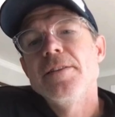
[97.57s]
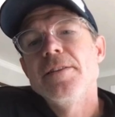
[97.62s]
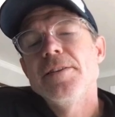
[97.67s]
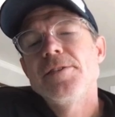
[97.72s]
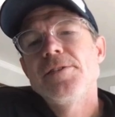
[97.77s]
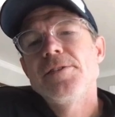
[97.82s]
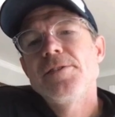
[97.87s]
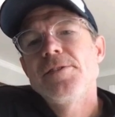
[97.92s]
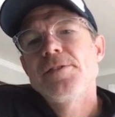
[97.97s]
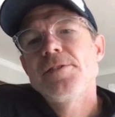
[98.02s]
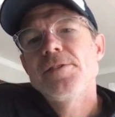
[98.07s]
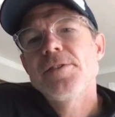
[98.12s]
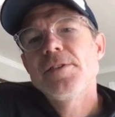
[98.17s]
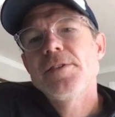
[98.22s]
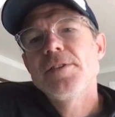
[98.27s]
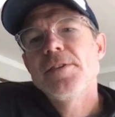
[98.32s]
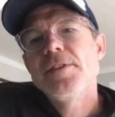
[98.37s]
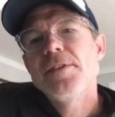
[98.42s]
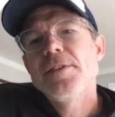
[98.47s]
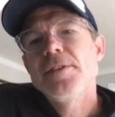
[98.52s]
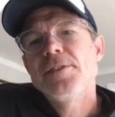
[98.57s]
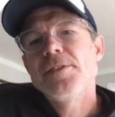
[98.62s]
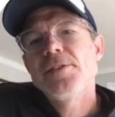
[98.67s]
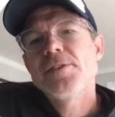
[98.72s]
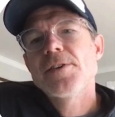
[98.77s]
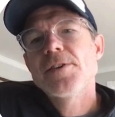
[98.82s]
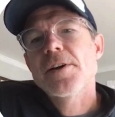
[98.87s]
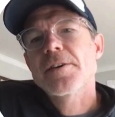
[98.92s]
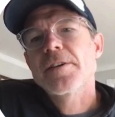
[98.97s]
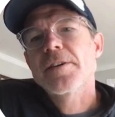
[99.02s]
this is
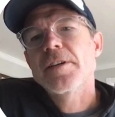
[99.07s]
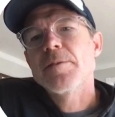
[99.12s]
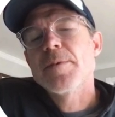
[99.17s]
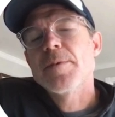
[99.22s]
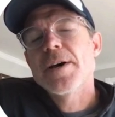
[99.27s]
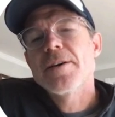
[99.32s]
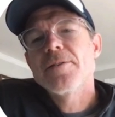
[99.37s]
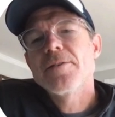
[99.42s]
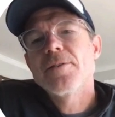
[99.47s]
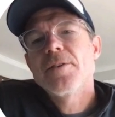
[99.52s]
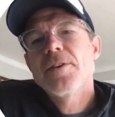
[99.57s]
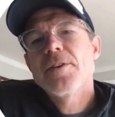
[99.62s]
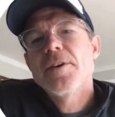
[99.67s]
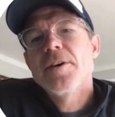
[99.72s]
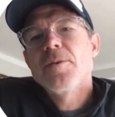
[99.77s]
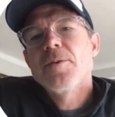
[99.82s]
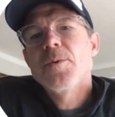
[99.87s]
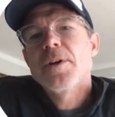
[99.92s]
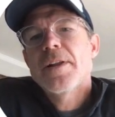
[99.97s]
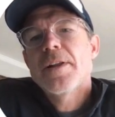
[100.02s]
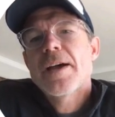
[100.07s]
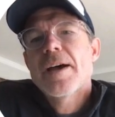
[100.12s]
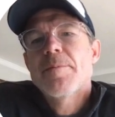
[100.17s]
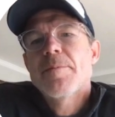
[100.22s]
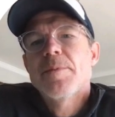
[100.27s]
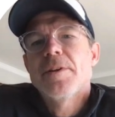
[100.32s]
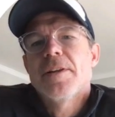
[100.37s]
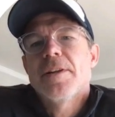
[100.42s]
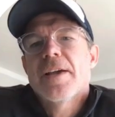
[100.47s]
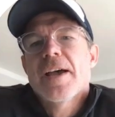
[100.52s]
talking about what
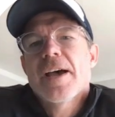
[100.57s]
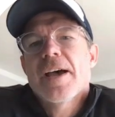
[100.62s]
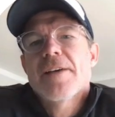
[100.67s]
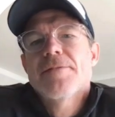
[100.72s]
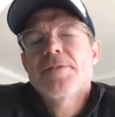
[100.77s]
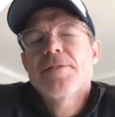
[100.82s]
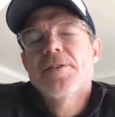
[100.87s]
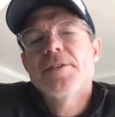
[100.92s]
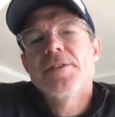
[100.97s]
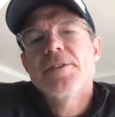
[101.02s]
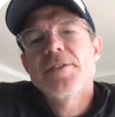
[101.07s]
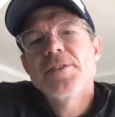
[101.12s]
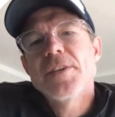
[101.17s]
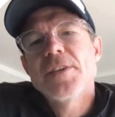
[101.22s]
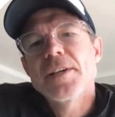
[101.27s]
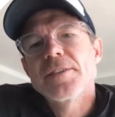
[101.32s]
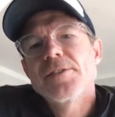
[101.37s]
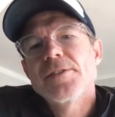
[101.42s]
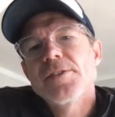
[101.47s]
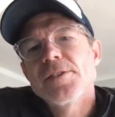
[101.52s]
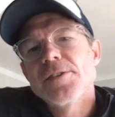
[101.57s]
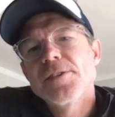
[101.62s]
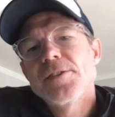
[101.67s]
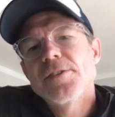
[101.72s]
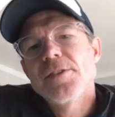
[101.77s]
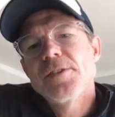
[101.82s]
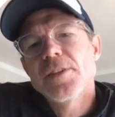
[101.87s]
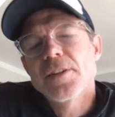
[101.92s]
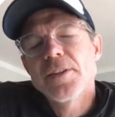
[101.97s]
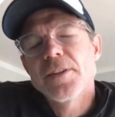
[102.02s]
happened after Texas
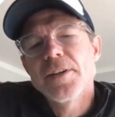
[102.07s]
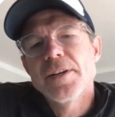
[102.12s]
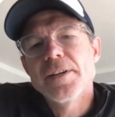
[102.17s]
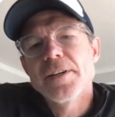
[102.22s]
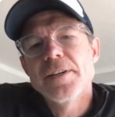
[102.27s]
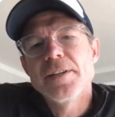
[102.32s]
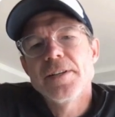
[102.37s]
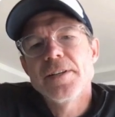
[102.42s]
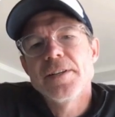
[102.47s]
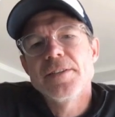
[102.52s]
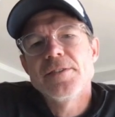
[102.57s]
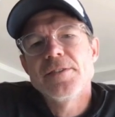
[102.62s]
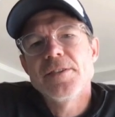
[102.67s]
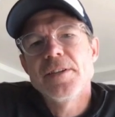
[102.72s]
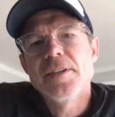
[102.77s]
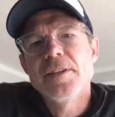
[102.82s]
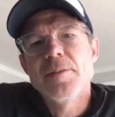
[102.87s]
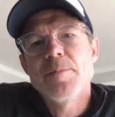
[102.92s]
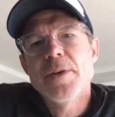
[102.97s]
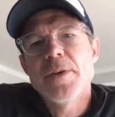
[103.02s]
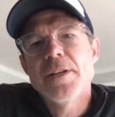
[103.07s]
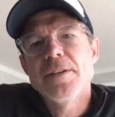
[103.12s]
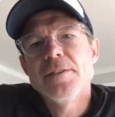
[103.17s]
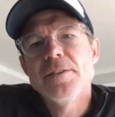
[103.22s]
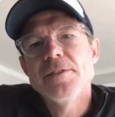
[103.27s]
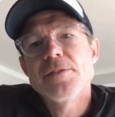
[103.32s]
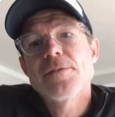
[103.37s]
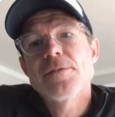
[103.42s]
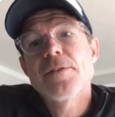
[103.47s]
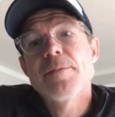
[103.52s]
declared its
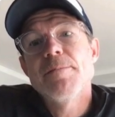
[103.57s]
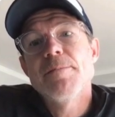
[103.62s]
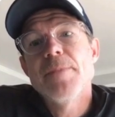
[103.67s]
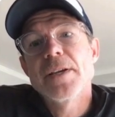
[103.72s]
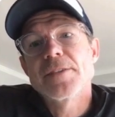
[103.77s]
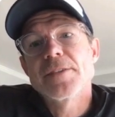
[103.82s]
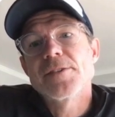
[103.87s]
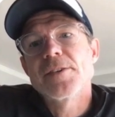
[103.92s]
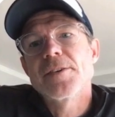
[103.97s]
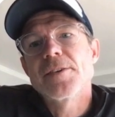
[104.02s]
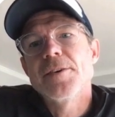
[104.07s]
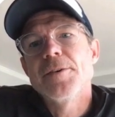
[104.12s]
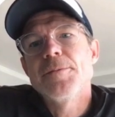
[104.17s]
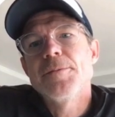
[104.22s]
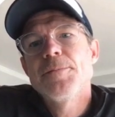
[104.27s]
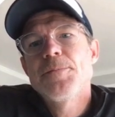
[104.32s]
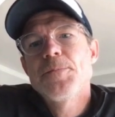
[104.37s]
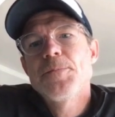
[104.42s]
independence from Mexico.